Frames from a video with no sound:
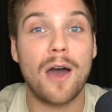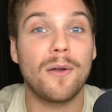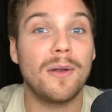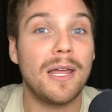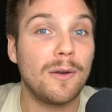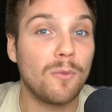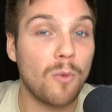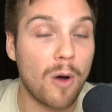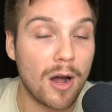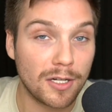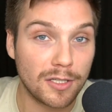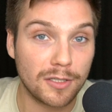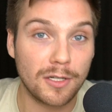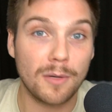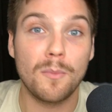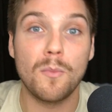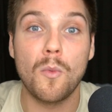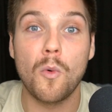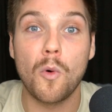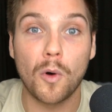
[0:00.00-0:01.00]
and watch
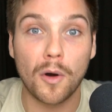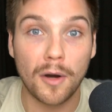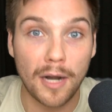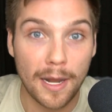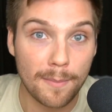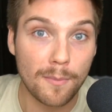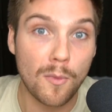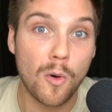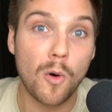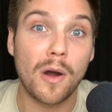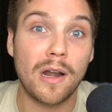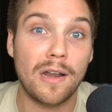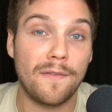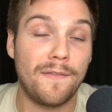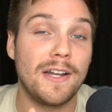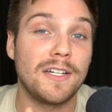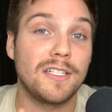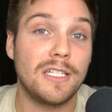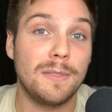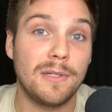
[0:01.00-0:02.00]
more and more, and
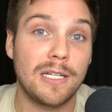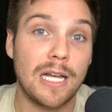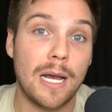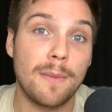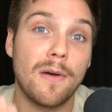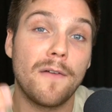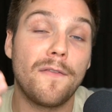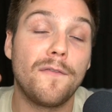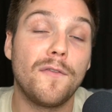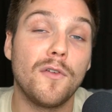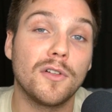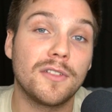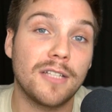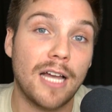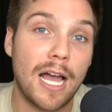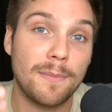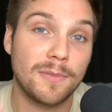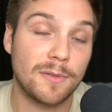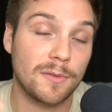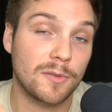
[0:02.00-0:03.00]
eventually become a
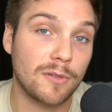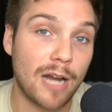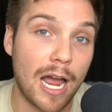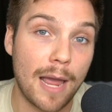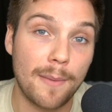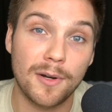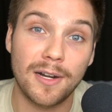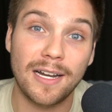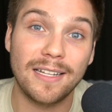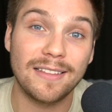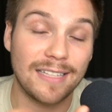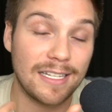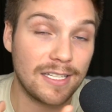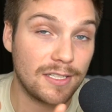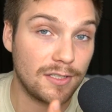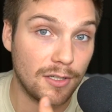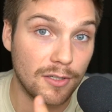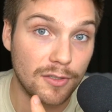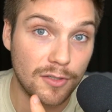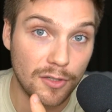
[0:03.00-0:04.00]
full-time subscriber and
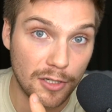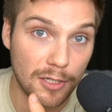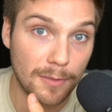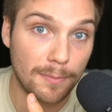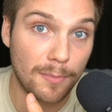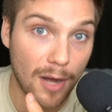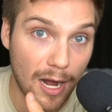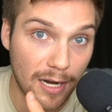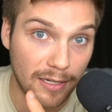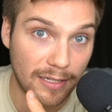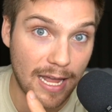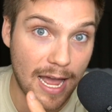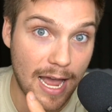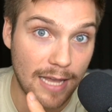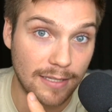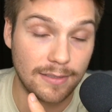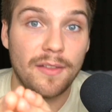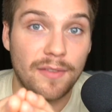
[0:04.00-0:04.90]
listener to your podcast.